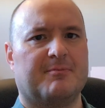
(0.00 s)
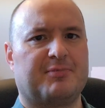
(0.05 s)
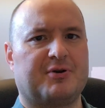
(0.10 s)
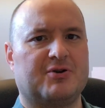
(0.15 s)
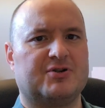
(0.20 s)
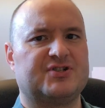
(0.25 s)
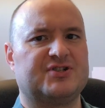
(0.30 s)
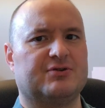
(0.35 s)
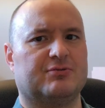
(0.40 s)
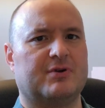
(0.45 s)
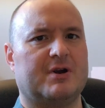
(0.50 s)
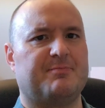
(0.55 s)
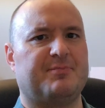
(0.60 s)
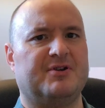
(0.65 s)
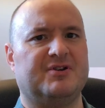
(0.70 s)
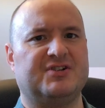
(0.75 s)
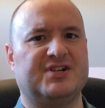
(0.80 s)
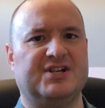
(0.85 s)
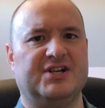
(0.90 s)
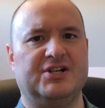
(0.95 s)
personal
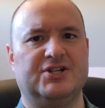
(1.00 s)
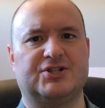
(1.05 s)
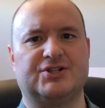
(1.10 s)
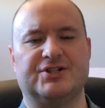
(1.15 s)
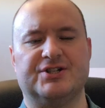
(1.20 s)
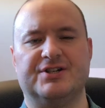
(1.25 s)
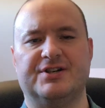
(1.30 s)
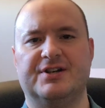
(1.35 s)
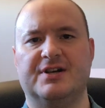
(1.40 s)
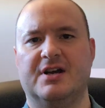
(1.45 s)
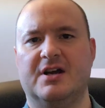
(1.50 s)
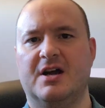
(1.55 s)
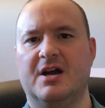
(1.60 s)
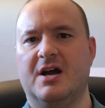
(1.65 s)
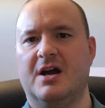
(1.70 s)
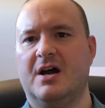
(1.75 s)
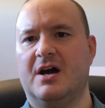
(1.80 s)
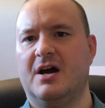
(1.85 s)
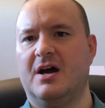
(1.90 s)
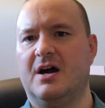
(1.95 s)
reputation
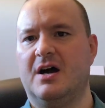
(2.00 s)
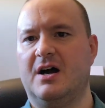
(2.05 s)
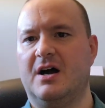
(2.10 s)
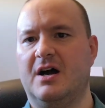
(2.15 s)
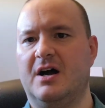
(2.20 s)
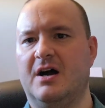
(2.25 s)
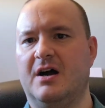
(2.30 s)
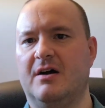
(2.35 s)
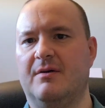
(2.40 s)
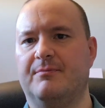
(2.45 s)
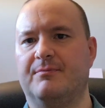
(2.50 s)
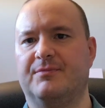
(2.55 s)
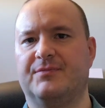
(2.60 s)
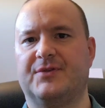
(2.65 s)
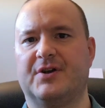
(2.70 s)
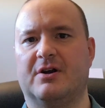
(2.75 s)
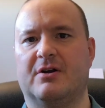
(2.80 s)
um,